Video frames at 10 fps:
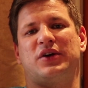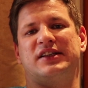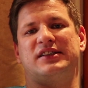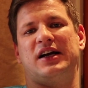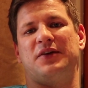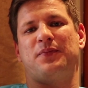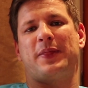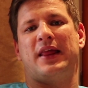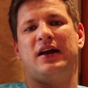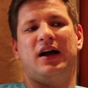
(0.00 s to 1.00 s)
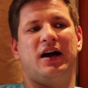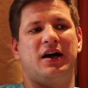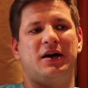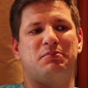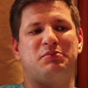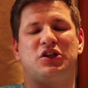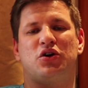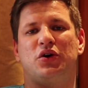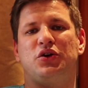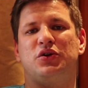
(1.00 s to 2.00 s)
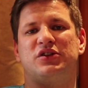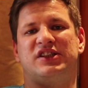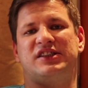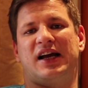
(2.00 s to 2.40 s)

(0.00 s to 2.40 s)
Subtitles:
because Bitcoin uses